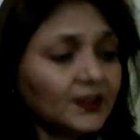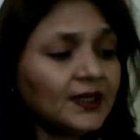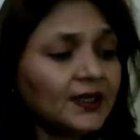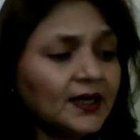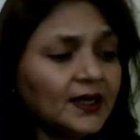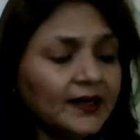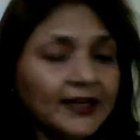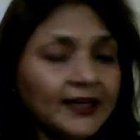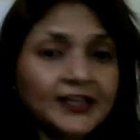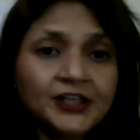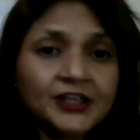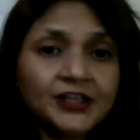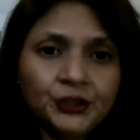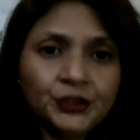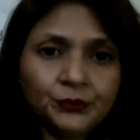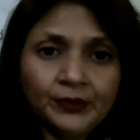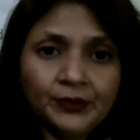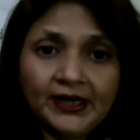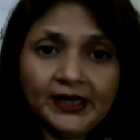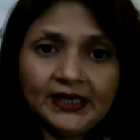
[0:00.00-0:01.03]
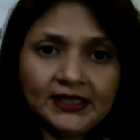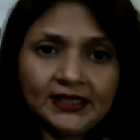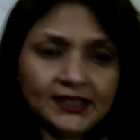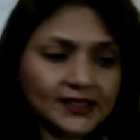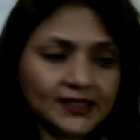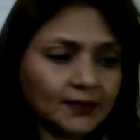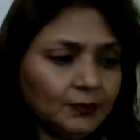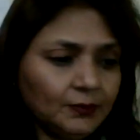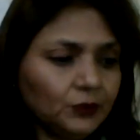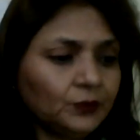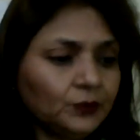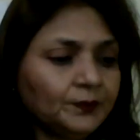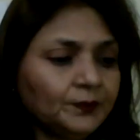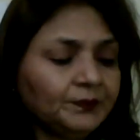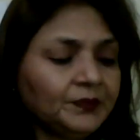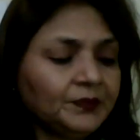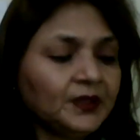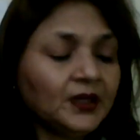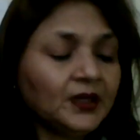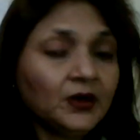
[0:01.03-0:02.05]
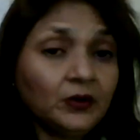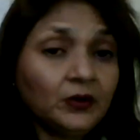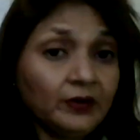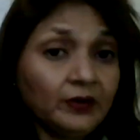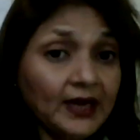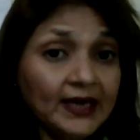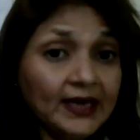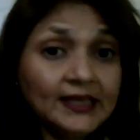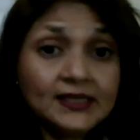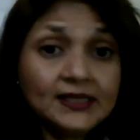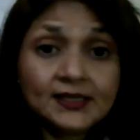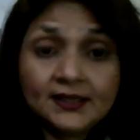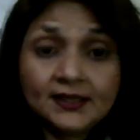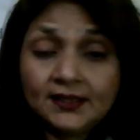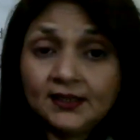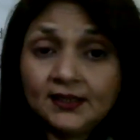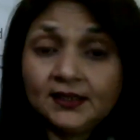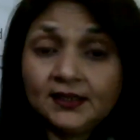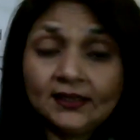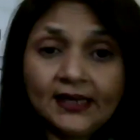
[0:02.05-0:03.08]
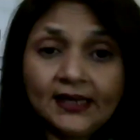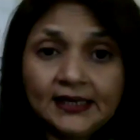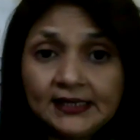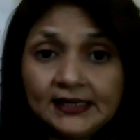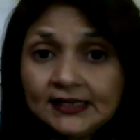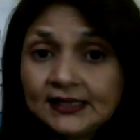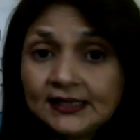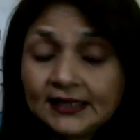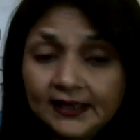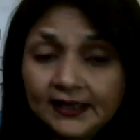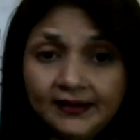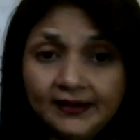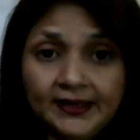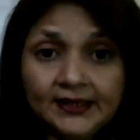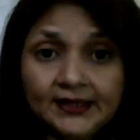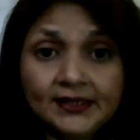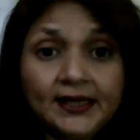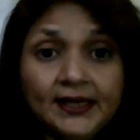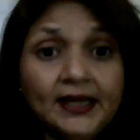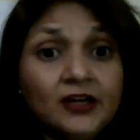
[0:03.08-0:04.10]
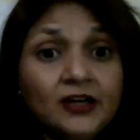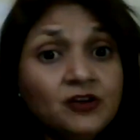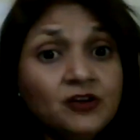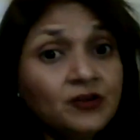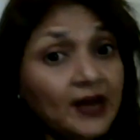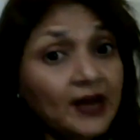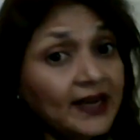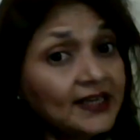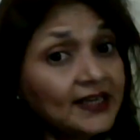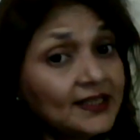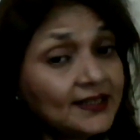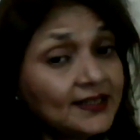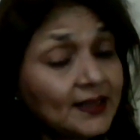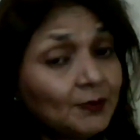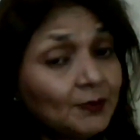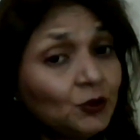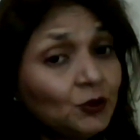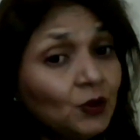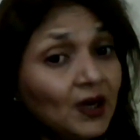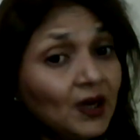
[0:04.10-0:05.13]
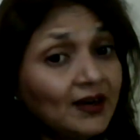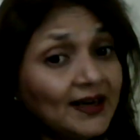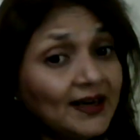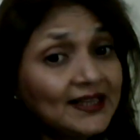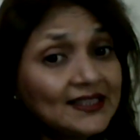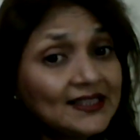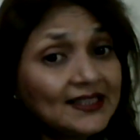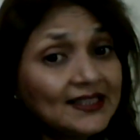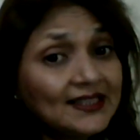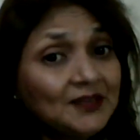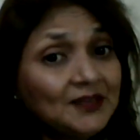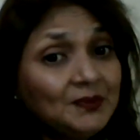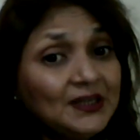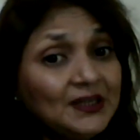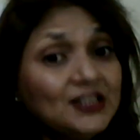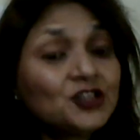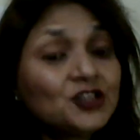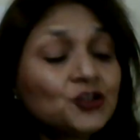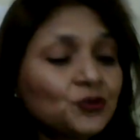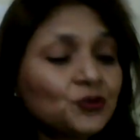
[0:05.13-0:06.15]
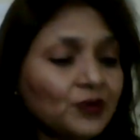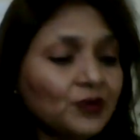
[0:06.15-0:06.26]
Correct. New. N-E-W. Right. That is correct. And write, W-R-I-T-E, means to